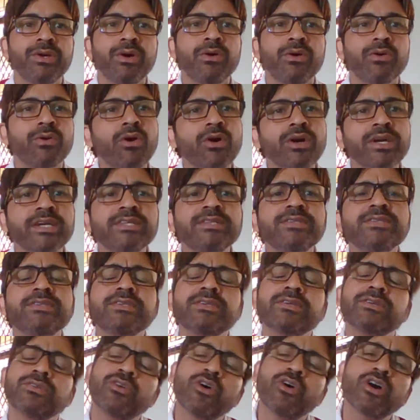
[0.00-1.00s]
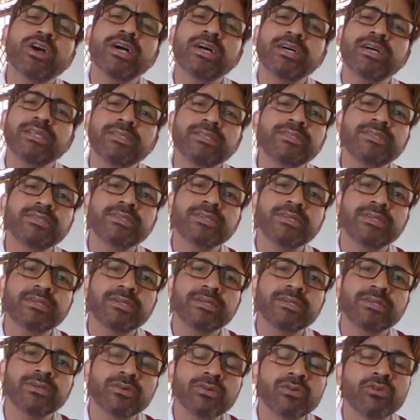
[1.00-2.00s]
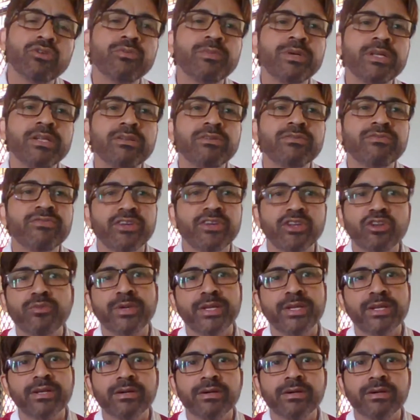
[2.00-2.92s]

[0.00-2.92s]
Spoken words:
Rock art is a global phenomenon,